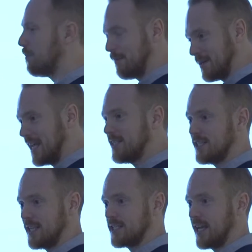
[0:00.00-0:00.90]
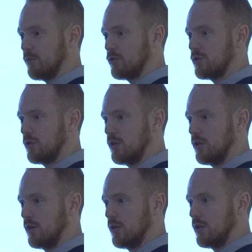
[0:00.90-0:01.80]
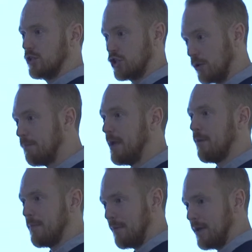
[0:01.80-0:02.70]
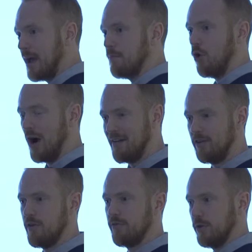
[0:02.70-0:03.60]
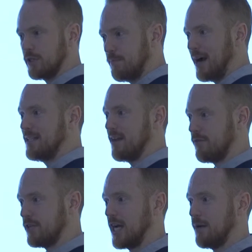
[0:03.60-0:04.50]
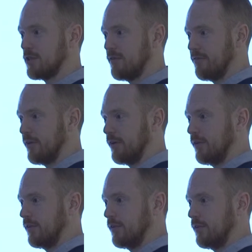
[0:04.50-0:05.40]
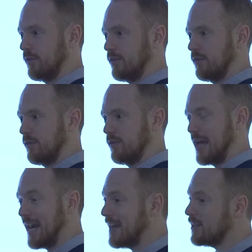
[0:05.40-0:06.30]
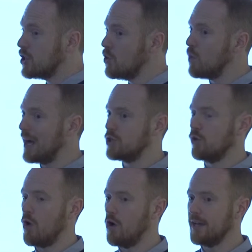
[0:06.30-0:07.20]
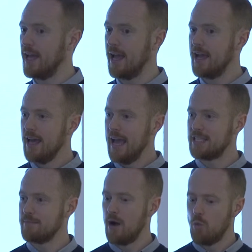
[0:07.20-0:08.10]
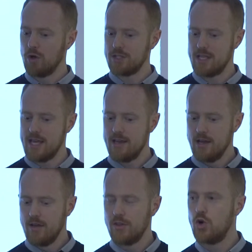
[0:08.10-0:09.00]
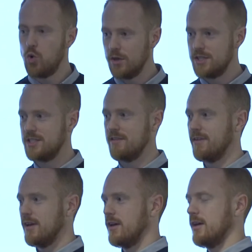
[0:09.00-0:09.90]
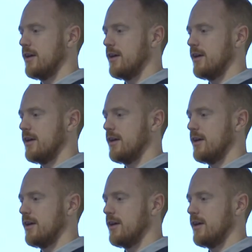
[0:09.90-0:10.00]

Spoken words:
it could be a percentage discount. Some people may be more heavily influenced by different types of offer. And again, there's no right or wrong here. It's about what's the quantitative